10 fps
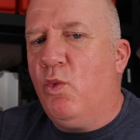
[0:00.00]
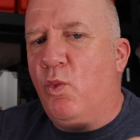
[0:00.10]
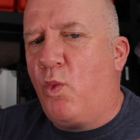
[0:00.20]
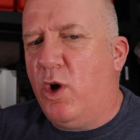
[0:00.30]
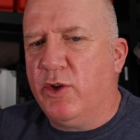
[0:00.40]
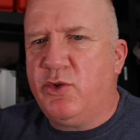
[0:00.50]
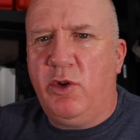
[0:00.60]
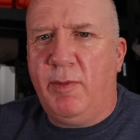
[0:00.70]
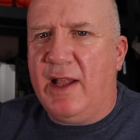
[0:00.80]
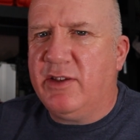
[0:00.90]
One or two of
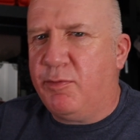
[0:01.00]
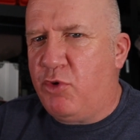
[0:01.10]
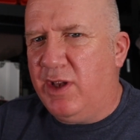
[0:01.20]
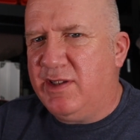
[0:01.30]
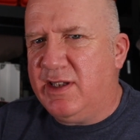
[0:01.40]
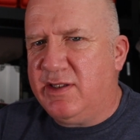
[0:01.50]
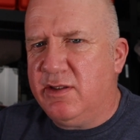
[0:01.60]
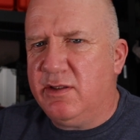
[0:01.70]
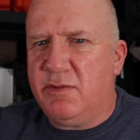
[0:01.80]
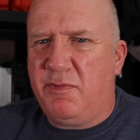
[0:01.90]
the bands are pretty
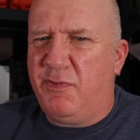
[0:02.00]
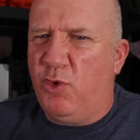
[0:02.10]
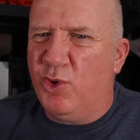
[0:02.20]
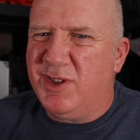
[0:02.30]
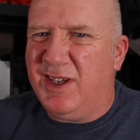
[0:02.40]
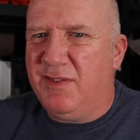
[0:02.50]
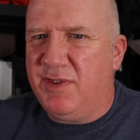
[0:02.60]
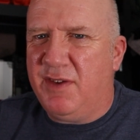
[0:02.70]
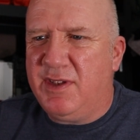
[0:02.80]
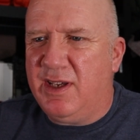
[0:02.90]
decent, 40 and
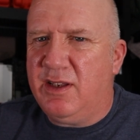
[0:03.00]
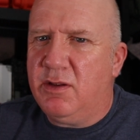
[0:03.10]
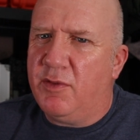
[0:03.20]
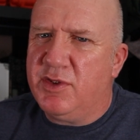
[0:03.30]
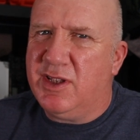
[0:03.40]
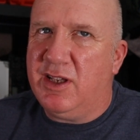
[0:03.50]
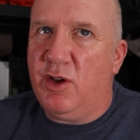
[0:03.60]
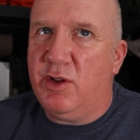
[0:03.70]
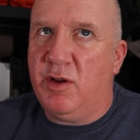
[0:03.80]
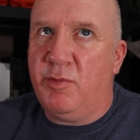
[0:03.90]
15 obviously
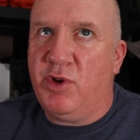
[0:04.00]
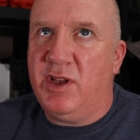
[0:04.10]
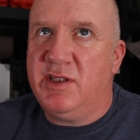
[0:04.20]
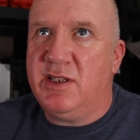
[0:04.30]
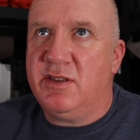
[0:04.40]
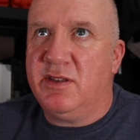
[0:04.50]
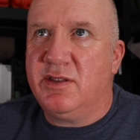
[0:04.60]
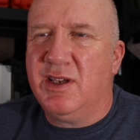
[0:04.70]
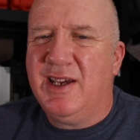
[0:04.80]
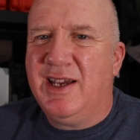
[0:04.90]
are pretty
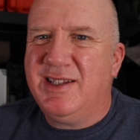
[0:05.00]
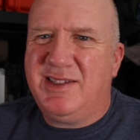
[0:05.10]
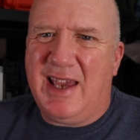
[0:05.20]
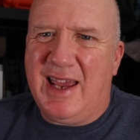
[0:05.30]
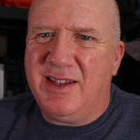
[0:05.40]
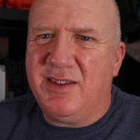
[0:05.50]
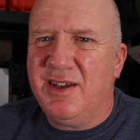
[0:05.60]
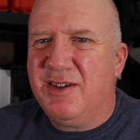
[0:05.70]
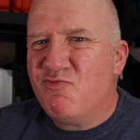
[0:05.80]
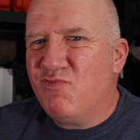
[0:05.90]
decent, 10
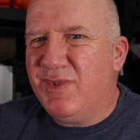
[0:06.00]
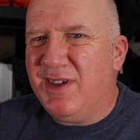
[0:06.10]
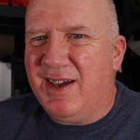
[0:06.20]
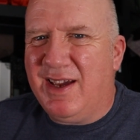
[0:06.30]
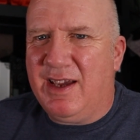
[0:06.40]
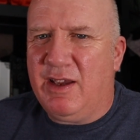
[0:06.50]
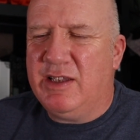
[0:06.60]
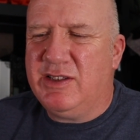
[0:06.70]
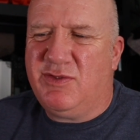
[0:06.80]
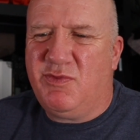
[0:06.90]

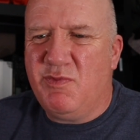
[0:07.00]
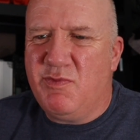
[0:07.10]
is